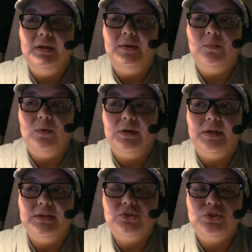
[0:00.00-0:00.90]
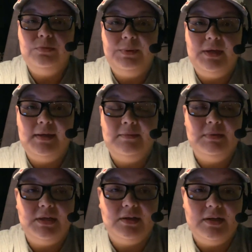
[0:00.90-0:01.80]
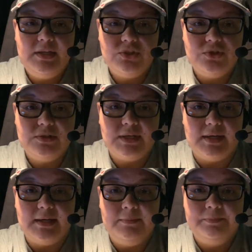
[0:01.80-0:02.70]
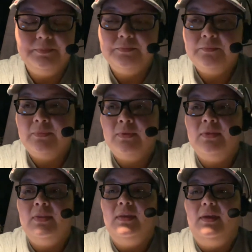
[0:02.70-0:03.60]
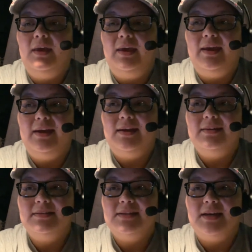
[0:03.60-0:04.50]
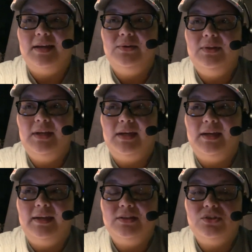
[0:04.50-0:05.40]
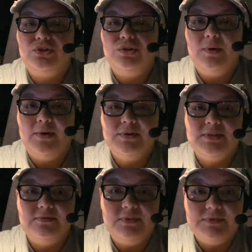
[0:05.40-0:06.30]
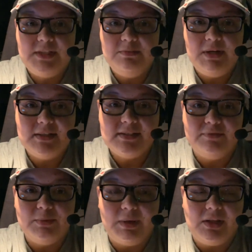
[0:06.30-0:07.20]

It was 2 p.m. here Eastern time, and I only had 2 hours and 15 minutes left on my